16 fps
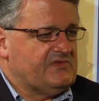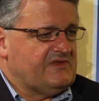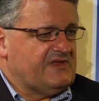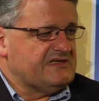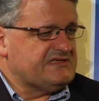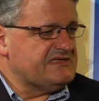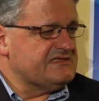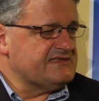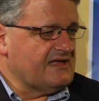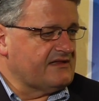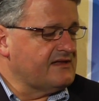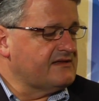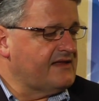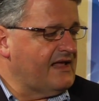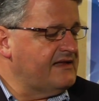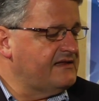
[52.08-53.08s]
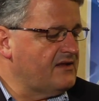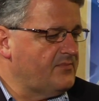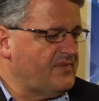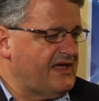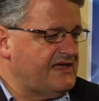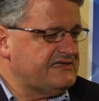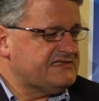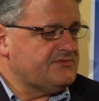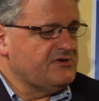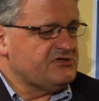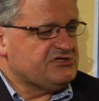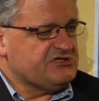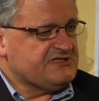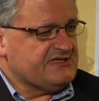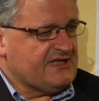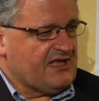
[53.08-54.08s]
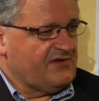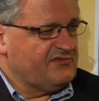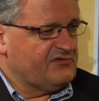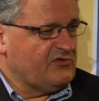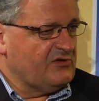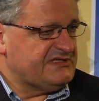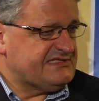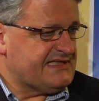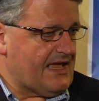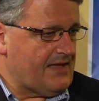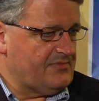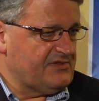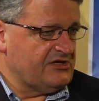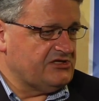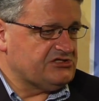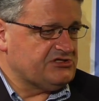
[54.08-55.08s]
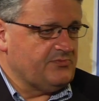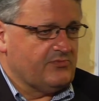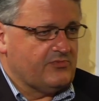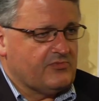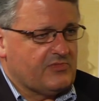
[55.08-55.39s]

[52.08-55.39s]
This is not a database which is enough to establish